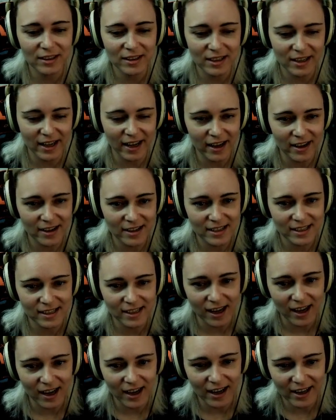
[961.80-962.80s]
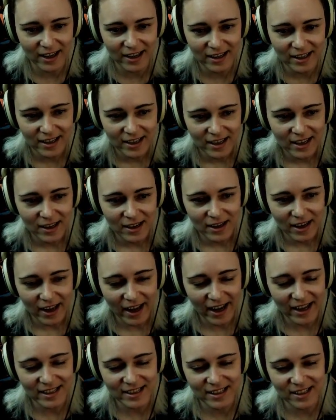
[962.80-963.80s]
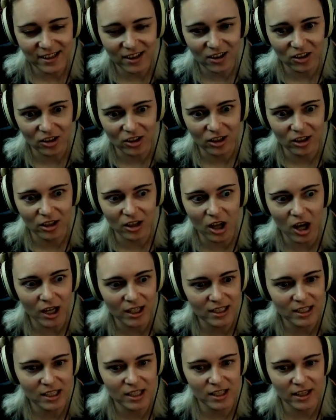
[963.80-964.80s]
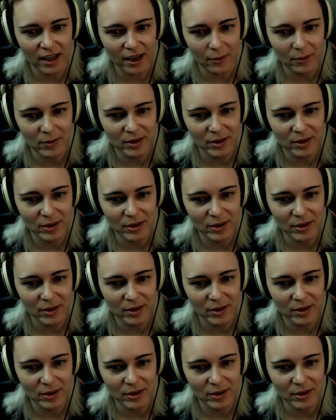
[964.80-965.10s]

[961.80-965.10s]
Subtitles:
the enhanced sky adds a lot to the game.